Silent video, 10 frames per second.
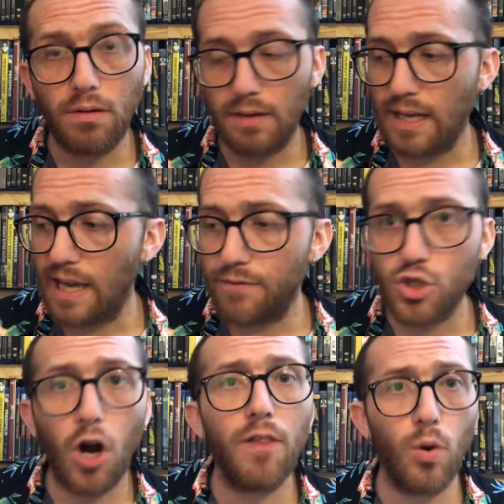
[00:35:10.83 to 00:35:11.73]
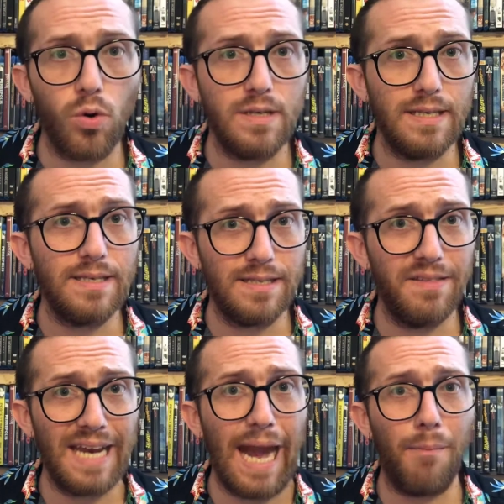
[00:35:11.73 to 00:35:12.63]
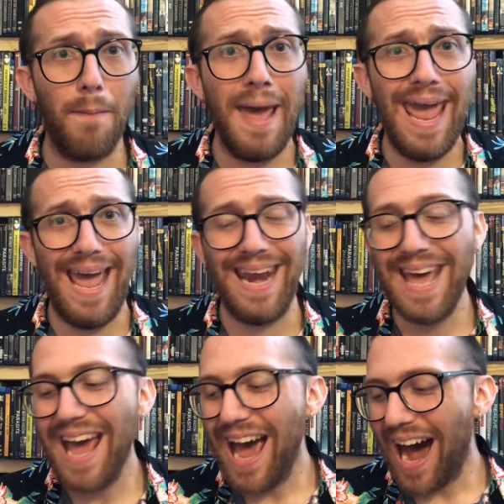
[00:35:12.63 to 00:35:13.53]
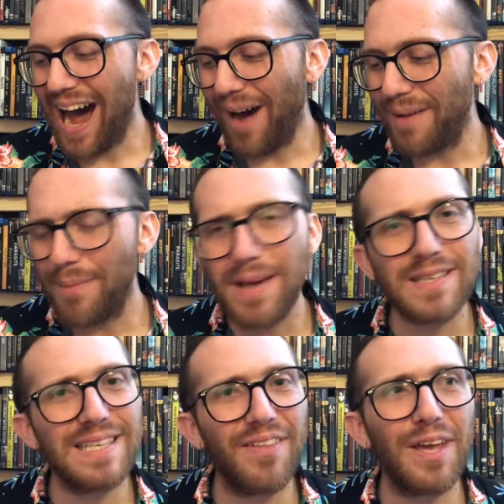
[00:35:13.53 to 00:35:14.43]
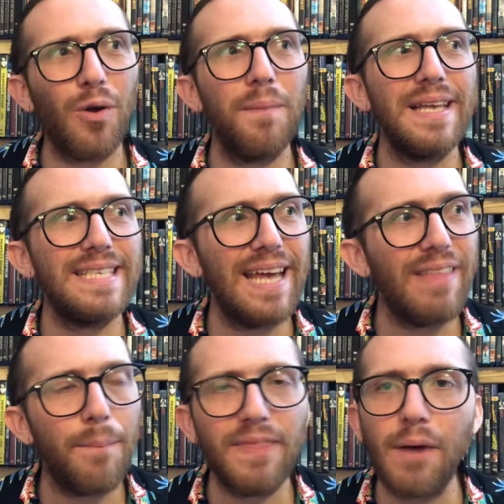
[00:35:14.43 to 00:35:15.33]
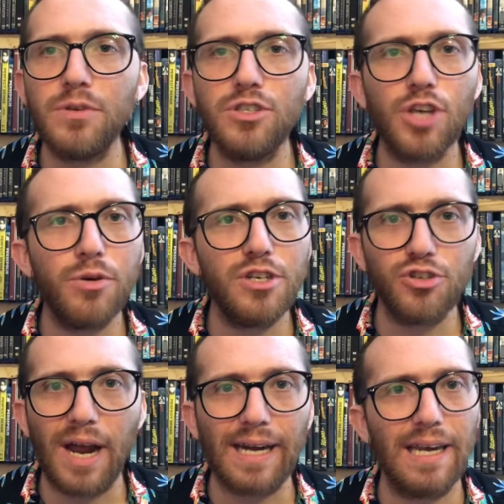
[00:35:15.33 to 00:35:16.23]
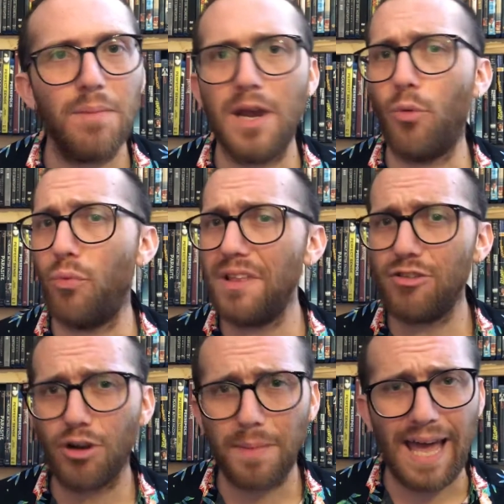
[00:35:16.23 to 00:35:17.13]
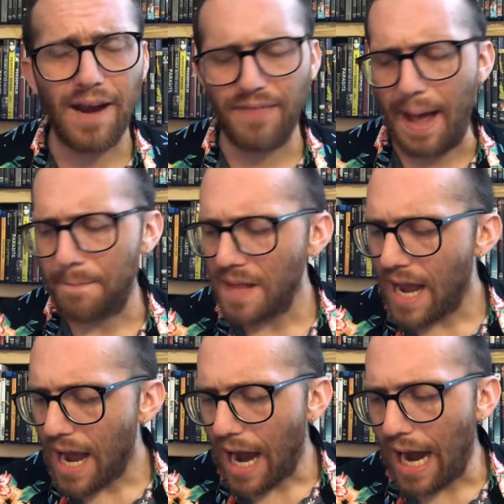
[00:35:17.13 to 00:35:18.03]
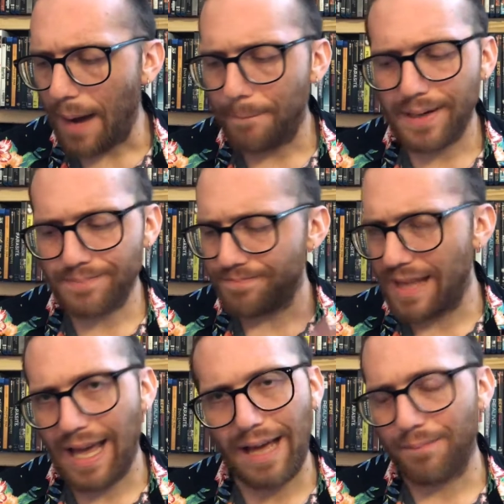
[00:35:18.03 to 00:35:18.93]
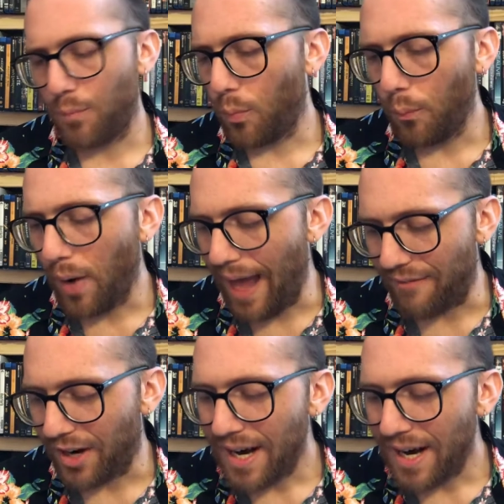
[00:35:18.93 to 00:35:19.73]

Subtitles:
give Charlie horses to the cameraman. It makes me sound like an old man saying that, but that was so distracting to me, and it really took me out of that. But yeah, whatever.